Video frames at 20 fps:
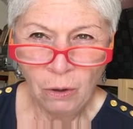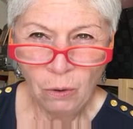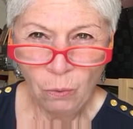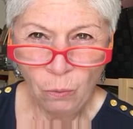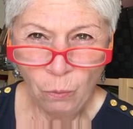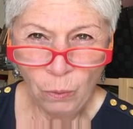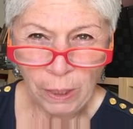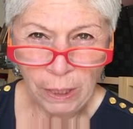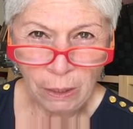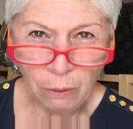
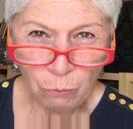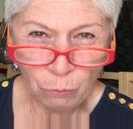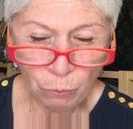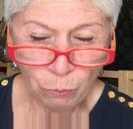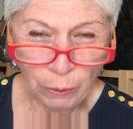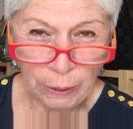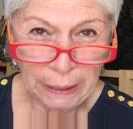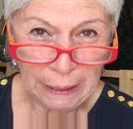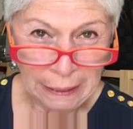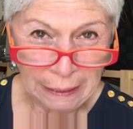we
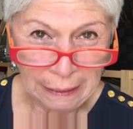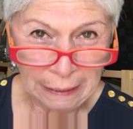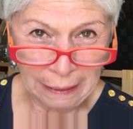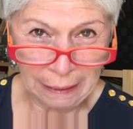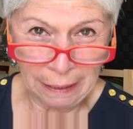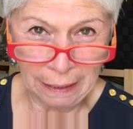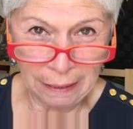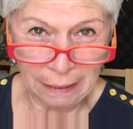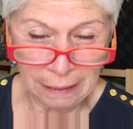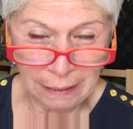
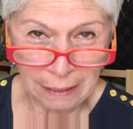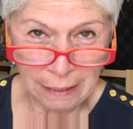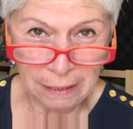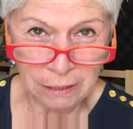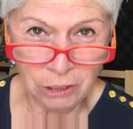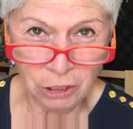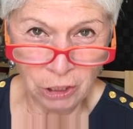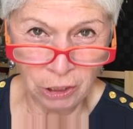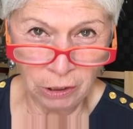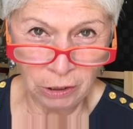really
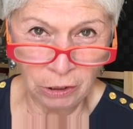need to